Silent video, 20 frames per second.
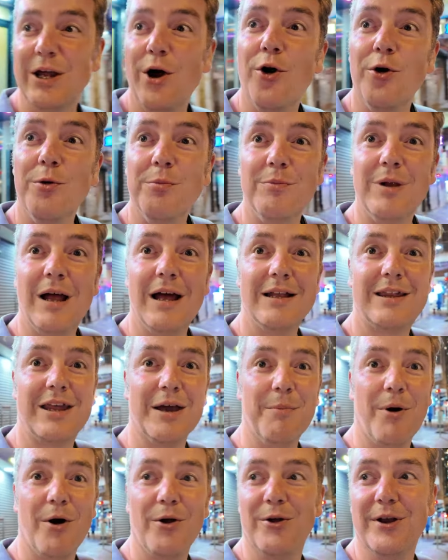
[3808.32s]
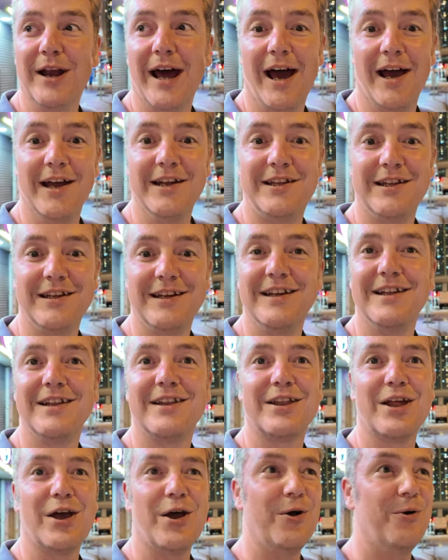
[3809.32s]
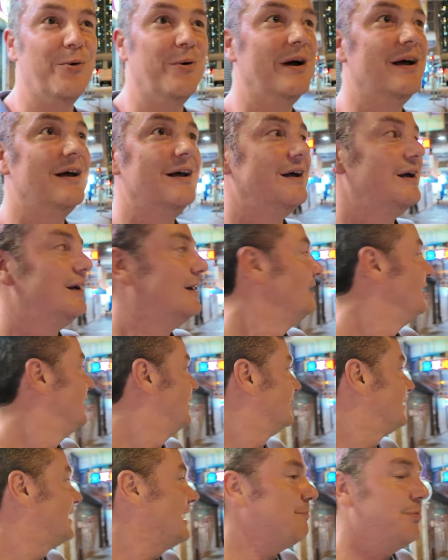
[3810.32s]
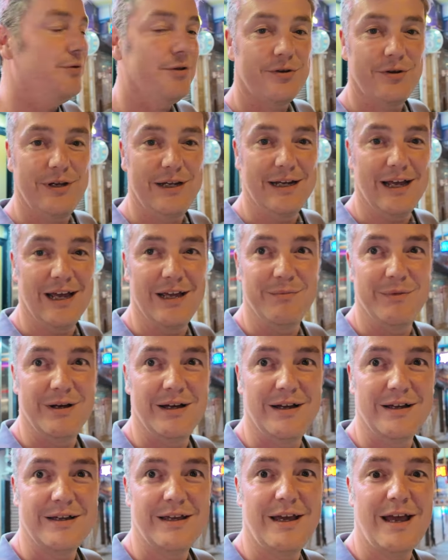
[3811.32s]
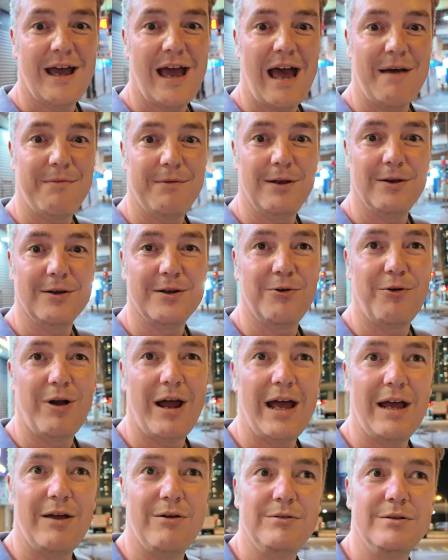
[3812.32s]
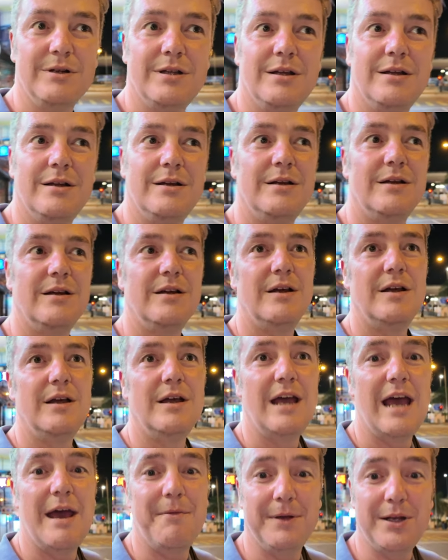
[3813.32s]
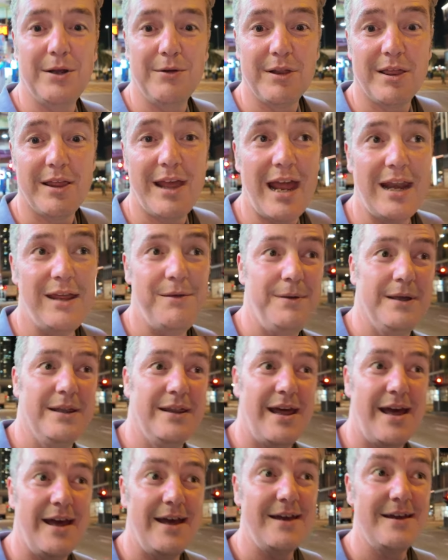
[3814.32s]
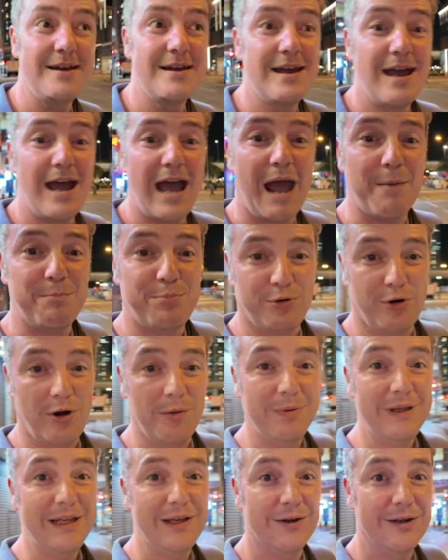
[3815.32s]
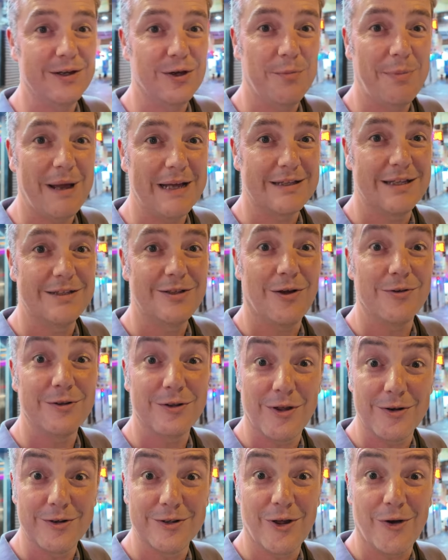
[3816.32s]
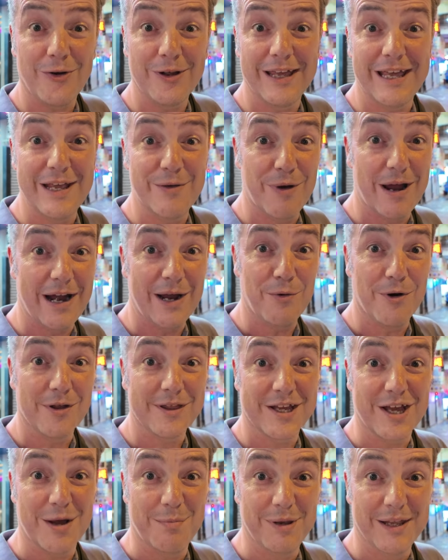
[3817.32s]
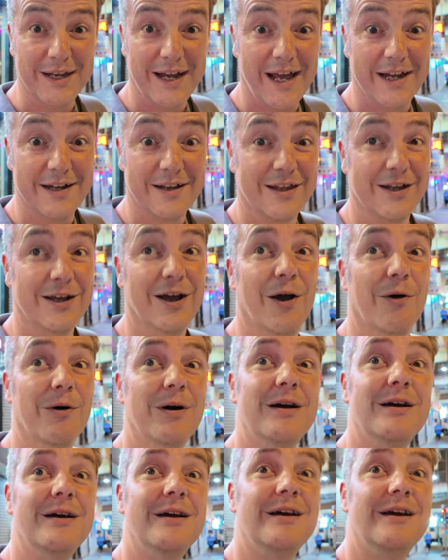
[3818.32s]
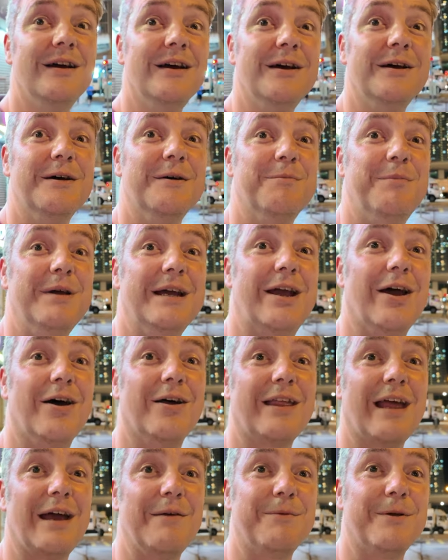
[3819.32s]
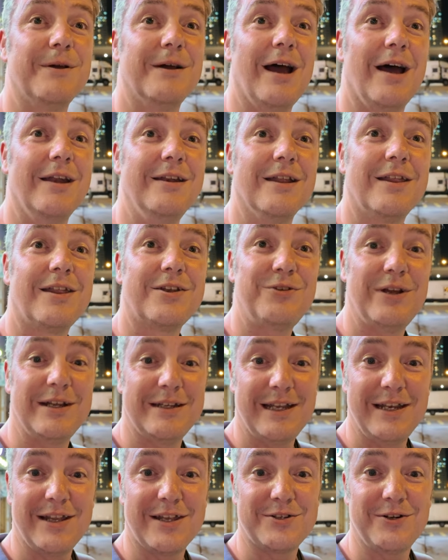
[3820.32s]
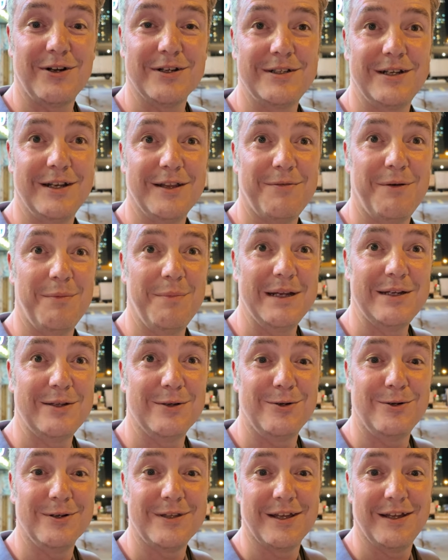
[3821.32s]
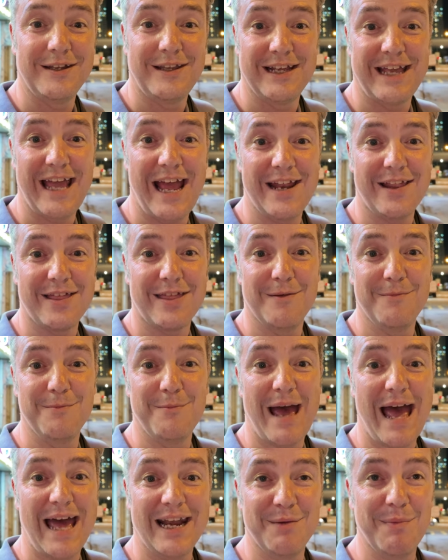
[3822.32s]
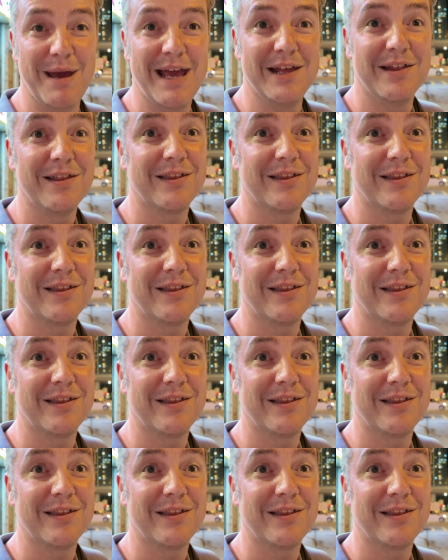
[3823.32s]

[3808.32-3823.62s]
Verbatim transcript: home tomorrow night. So Temple Street Night Market, have a look around. If I don't see anything there, I'm probably going to go back to Don Don Donki, where I was a couple of nights ago, because I've under strict instructions from my daughter to get some anime